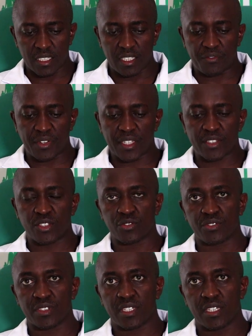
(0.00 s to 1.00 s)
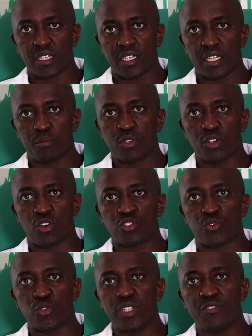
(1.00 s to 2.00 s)
infections, because
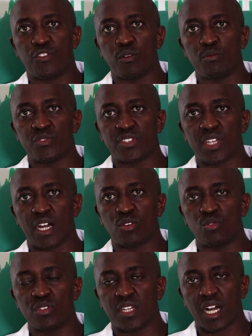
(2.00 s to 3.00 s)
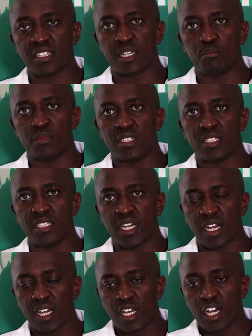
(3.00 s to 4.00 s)
fluid forms a good culture media
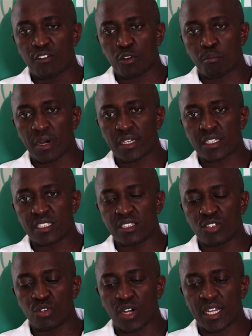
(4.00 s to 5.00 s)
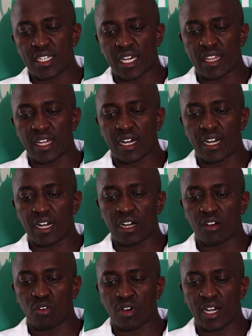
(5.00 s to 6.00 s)
for bacteria and other
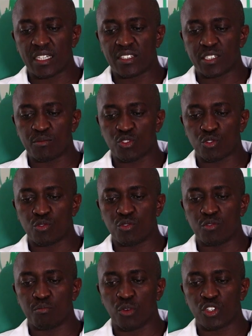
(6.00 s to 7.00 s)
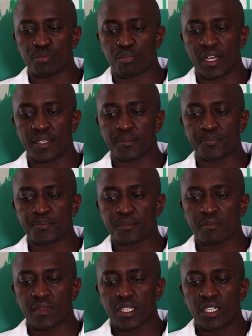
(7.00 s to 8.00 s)
organisms to multiply.
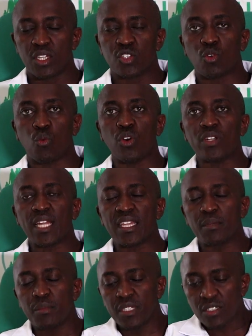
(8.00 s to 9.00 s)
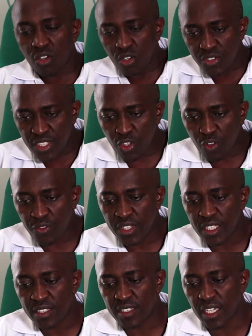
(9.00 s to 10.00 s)
So what are the main causes of
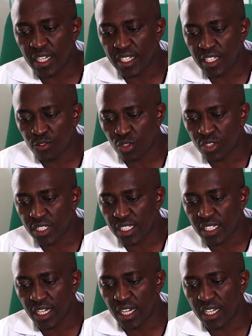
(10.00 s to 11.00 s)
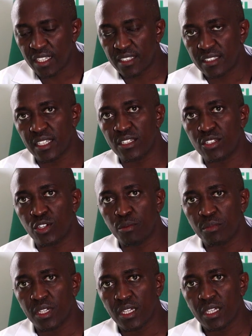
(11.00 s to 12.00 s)
this nephrotic
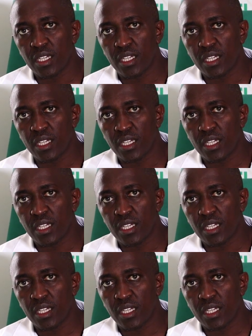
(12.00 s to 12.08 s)
syndrome?